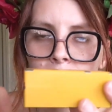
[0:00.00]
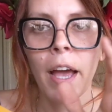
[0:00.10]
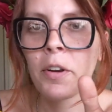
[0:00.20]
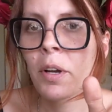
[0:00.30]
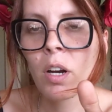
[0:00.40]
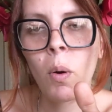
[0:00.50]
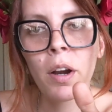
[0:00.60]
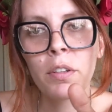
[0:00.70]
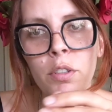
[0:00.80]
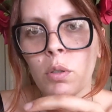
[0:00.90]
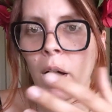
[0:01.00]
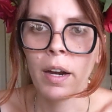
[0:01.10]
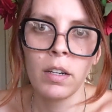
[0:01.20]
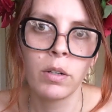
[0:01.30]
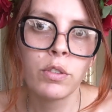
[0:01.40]
And you're going to want to do, I
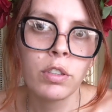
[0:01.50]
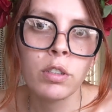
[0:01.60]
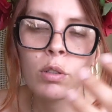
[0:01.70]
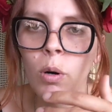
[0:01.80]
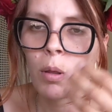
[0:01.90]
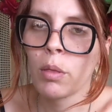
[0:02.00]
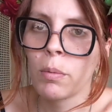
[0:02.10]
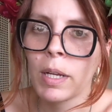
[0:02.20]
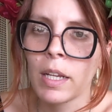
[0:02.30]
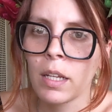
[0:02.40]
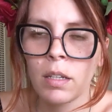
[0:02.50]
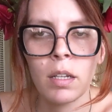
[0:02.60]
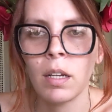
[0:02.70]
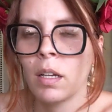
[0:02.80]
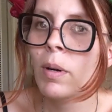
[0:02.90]
don't know, 2 or 3,
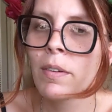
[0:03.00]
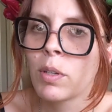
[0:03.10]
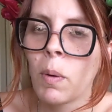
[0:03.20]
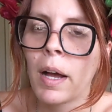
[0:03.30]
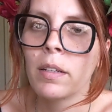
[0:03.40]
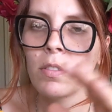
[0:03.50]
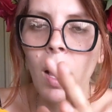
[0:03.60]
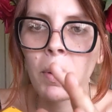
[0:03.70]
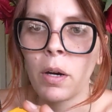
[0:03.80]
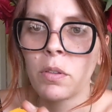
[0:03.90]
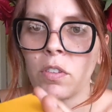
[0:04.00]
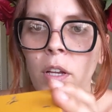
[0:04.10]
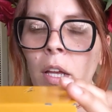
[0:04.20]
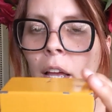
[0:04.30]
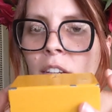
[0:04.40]
whatever you want, top coats
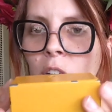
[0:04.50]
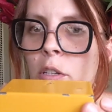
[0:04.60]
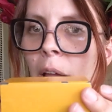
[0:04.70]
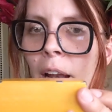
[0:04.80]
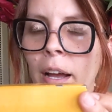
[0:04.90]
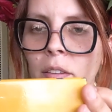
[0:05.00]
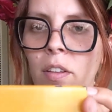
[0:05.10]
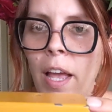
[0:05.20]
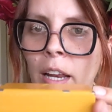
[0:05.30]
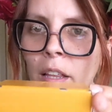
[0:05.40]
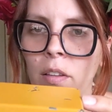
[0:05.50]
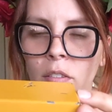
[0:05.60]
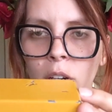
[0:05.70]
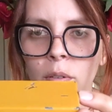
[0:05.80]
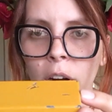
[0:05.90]
until you cannot see any of the
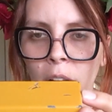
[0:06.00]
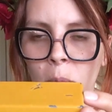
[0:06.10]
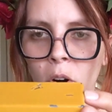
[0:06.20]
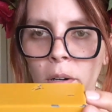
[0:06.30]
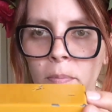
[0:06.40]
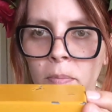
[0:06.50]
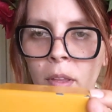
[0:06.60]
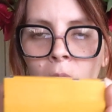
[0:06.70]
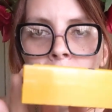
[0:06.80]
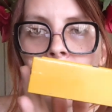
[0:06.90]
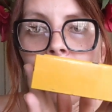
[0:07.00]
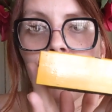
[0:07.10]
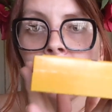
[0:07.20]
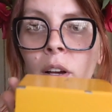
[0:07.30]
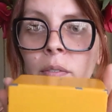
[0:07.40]
silver anymore.
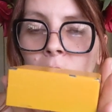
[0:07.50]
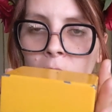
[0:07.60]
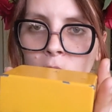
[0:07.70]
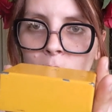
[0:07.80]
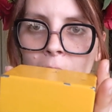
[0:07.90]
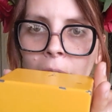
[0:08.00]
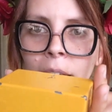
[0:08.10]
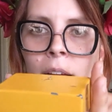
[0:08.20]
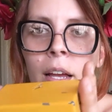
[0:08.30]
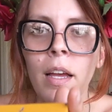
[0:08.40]
And then you have to let it dry.